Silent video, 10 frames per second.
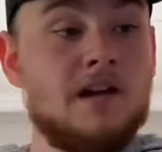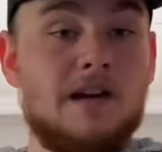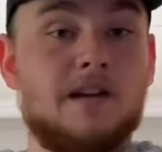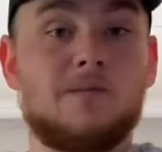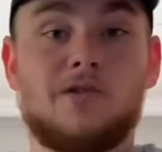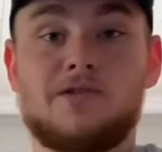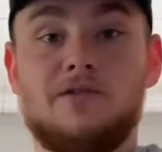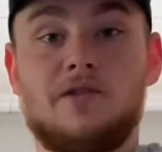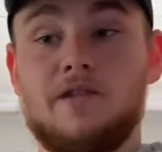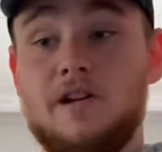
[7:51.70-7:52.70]
And once you
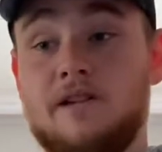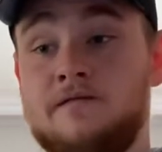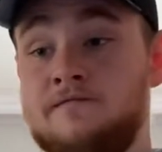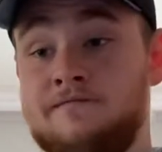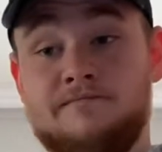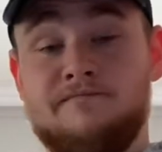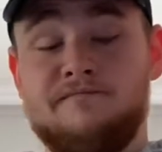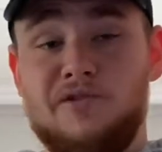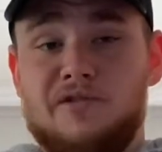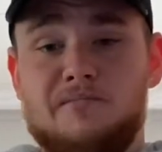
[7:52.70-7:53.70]
know that,
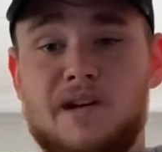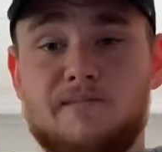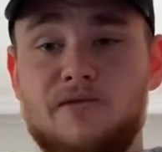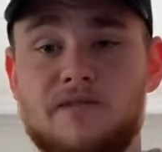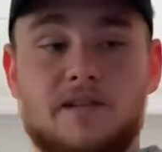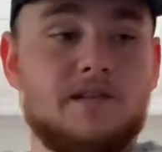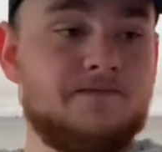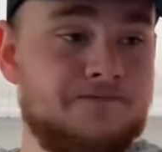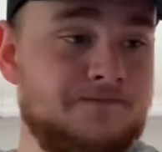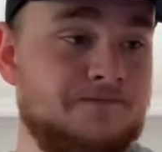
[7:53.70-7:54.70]
you can make music.
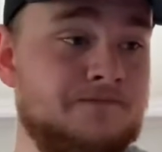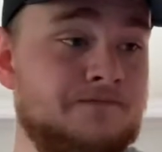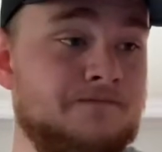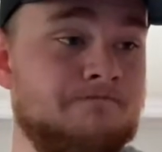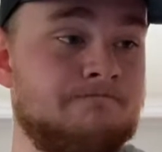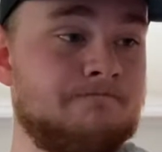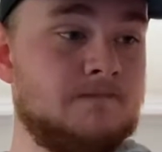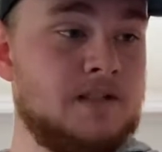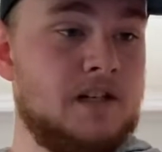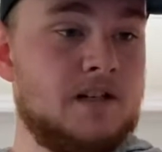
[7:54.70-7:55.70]

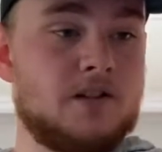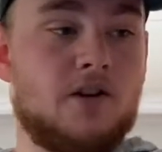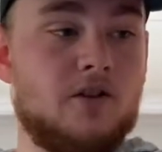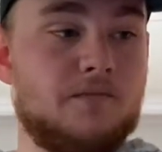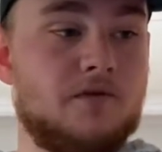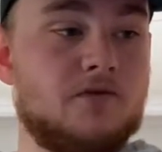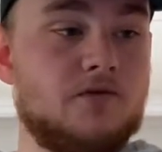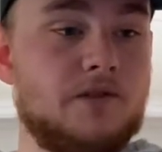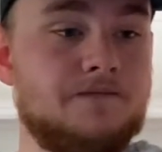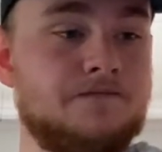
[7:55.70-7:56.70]
So I hope you
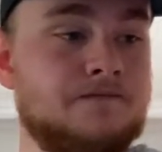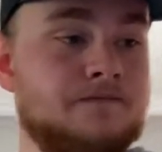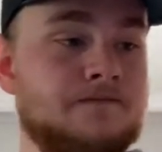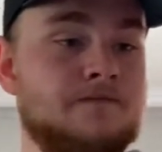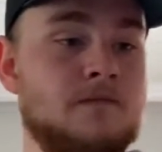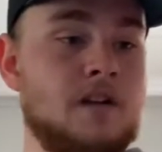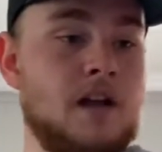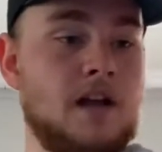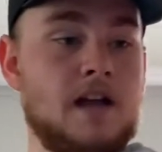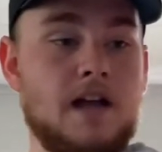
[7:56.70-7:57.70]
enjoyed,
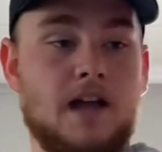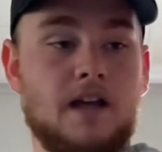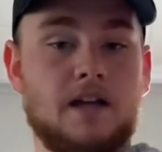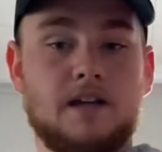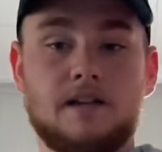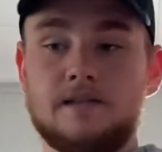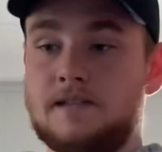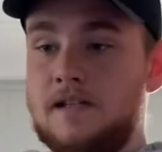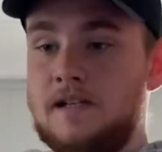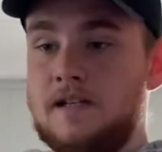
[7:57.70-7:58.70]
and
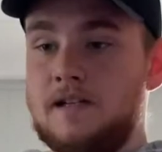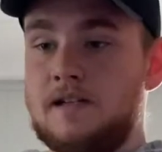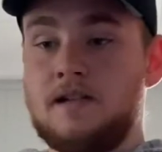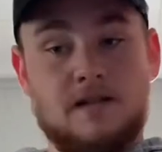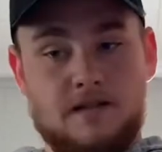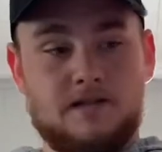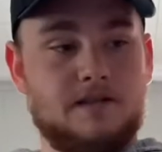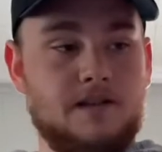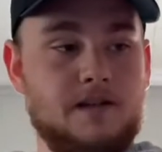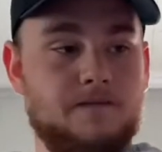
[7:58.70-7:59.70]
I'll see you
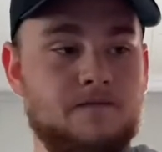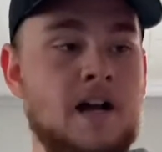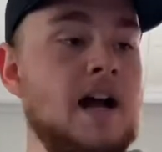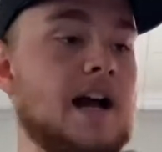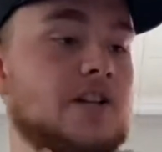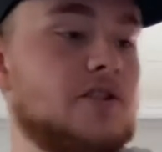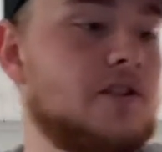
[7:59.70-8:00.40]
again. Actually, there's